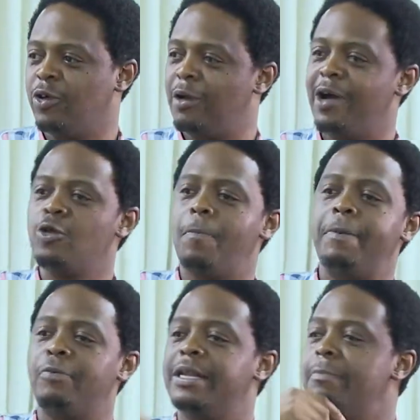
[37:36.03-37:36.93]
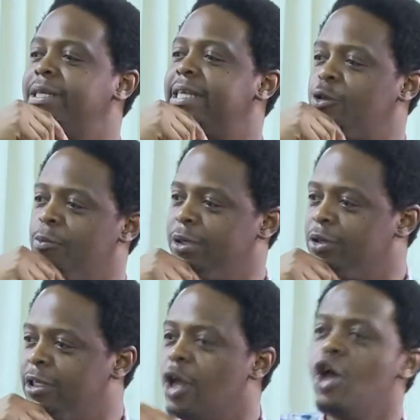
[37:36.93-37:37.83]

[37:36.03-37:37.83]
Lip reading: There were no people in Imbisi to build it.